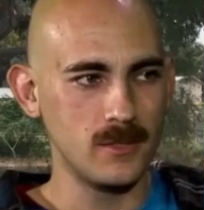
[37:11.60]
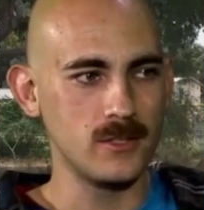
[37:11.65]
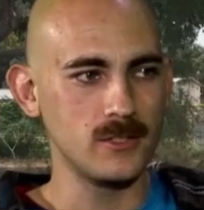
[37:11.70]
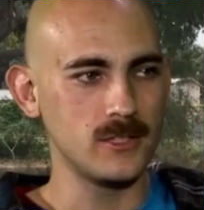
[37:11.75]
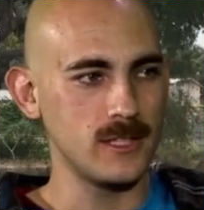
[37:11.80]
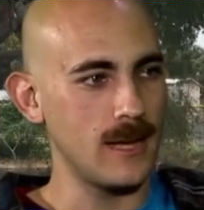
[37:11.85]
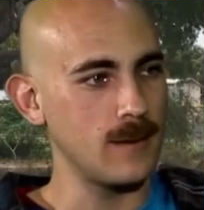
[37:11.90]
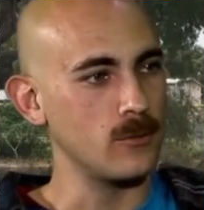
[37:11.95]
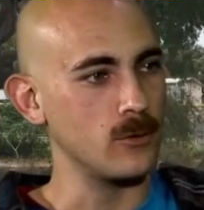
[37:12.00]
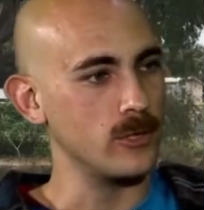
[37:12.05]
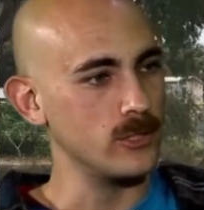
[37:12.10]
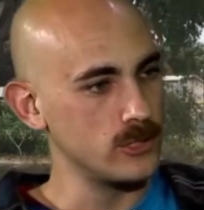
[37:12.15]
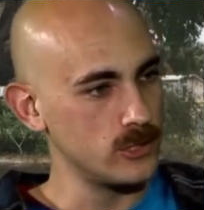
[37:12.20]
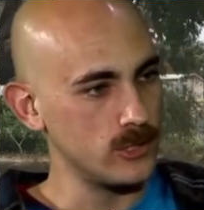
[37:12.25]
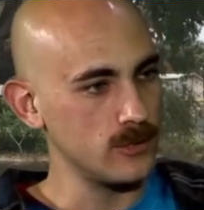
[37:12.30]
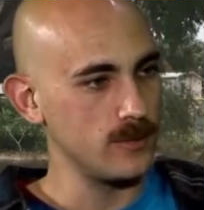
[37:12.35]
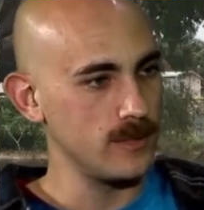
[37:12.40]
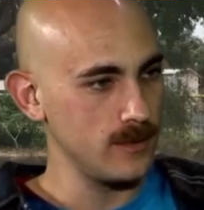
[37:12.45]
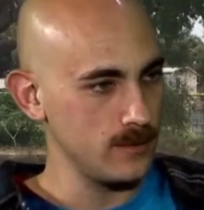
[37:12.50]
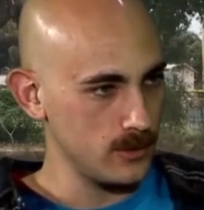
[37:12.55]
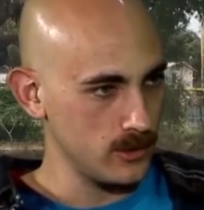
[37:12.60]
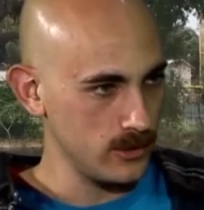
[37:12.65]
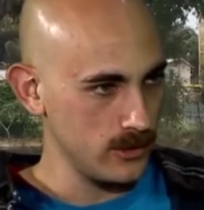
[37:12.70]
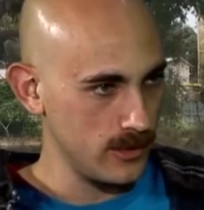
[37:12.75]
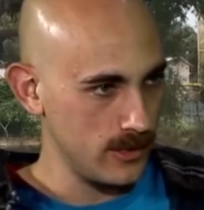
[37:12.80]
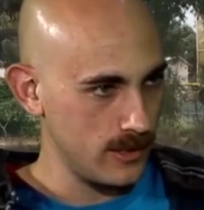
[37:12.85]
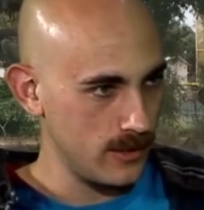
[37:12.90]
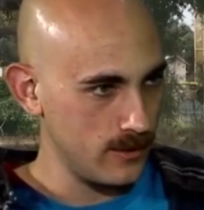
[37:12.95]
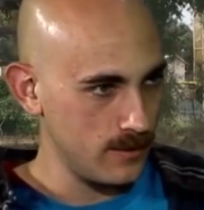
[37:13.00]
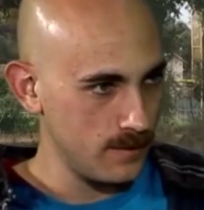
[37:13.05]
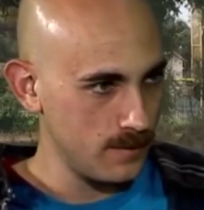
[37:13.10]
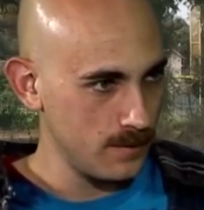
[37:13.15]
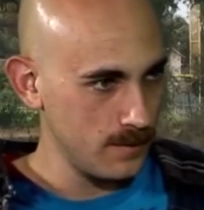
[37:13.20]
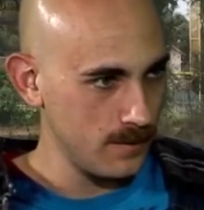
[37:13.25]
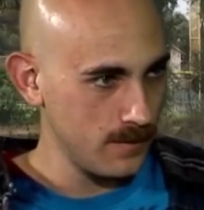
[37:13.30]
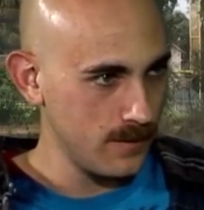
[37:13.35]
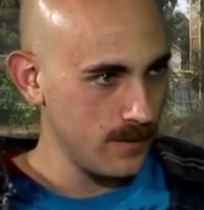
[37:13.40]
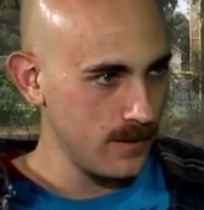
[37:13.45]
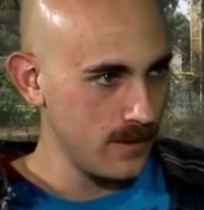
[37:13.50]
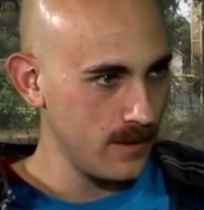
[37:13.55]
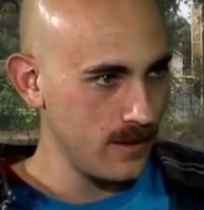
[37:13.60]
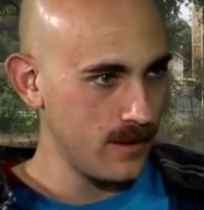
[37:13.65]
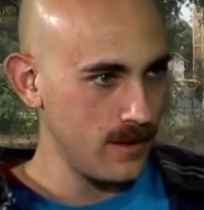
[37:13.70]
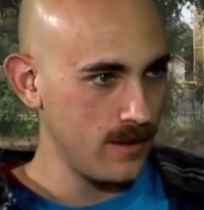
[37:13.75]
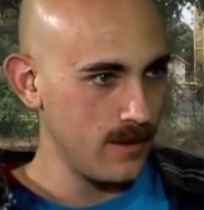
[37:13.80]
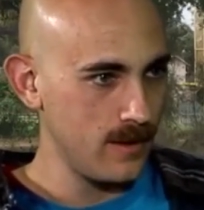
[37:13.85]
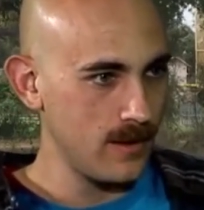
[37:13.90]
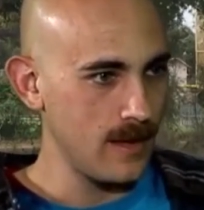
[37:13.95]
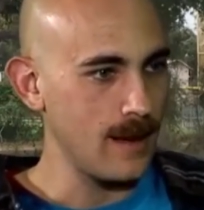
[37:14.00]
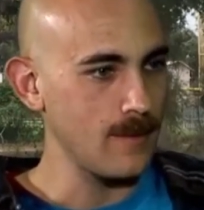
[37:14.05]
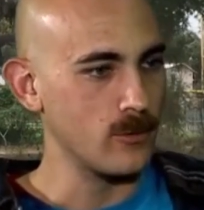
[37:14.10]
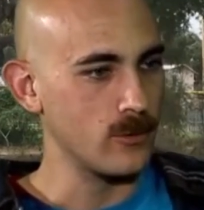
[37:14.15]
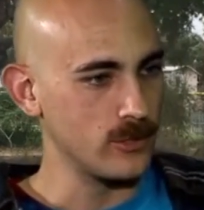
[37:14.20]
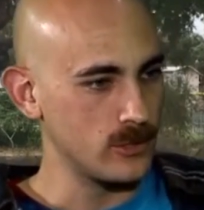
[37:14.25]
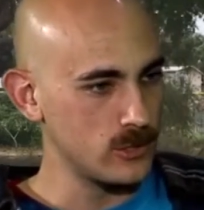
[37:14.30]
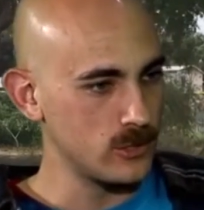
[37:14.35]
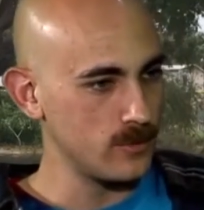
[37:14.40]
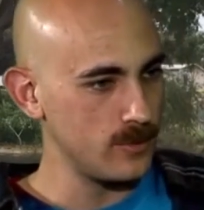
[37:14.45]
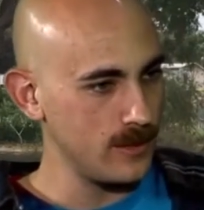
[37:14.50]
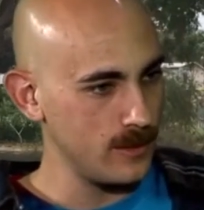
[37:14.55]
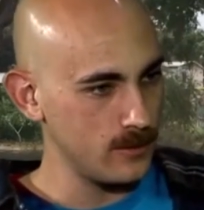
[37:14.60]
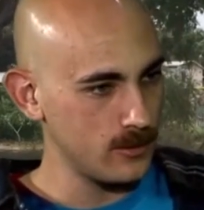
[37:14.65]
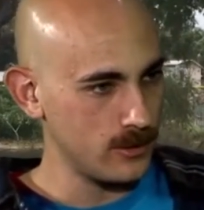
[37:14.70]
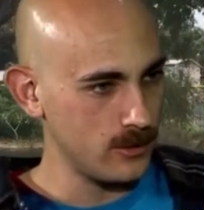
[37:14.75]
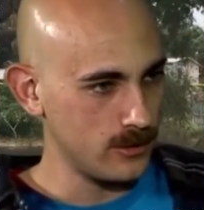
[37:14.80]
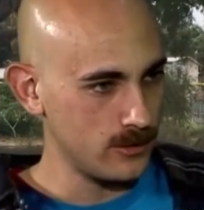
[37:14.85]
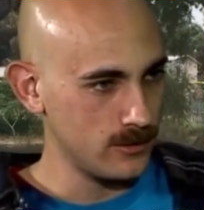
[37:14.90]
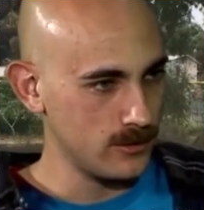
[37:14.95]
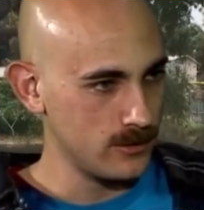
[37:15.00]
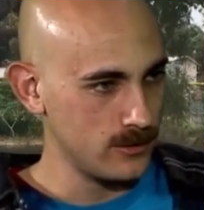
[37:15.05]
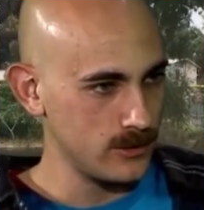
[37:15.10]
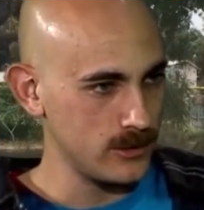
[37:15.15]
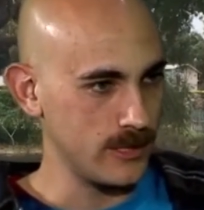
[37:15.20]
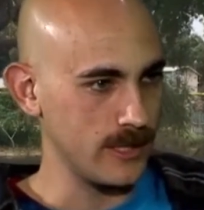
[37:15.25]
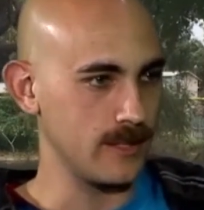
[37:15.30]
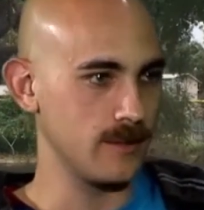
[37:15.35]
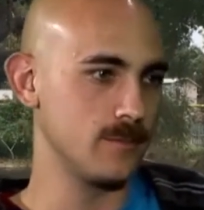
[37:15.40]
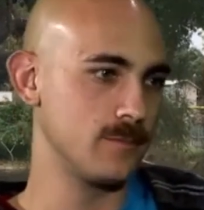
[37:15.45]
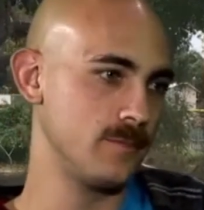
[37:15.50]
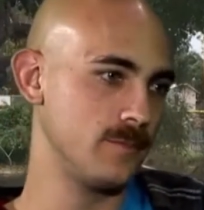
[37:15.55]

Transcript: But there's Aboriginal people, you know? Aboriginal people, so like